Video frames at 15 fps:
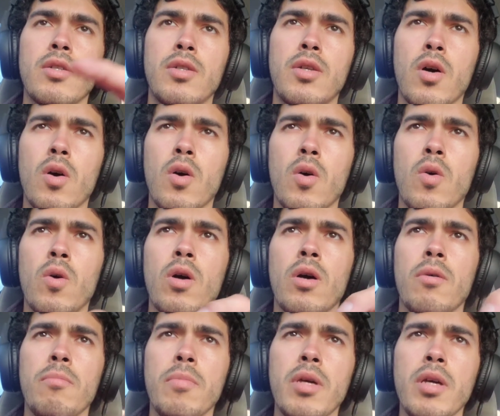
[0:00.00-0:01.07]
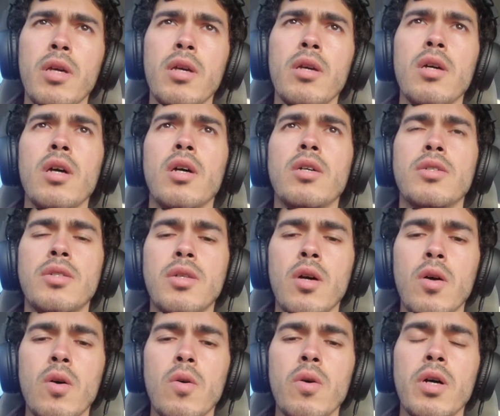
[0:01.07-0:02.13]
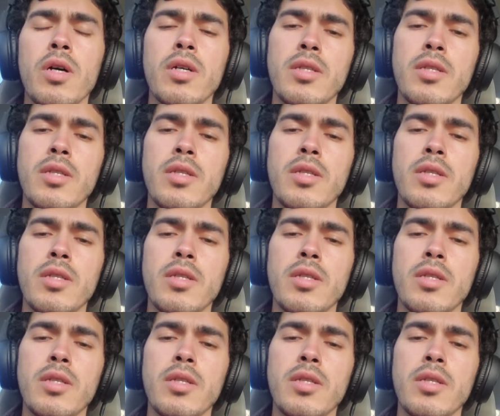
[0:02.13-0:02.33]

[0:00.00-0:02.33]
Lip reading: do, mi, so,